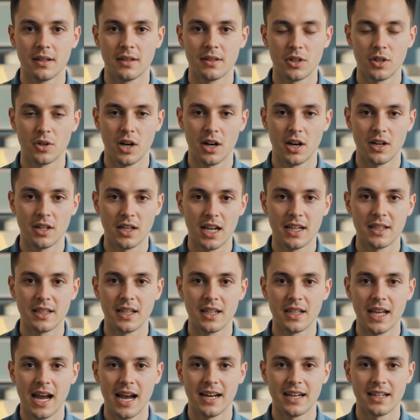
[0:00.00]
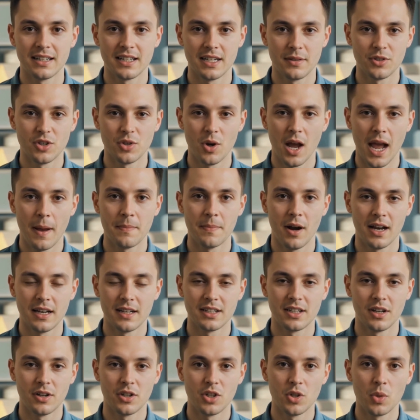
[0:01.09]
You can click the like and subscribe button
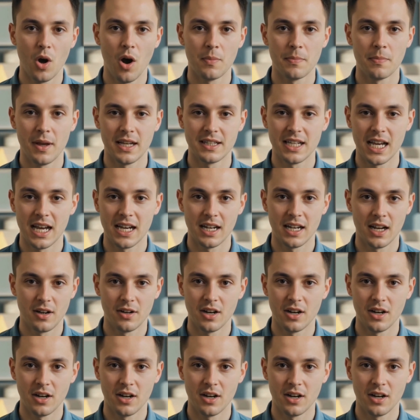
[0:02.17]
so you won't miss any other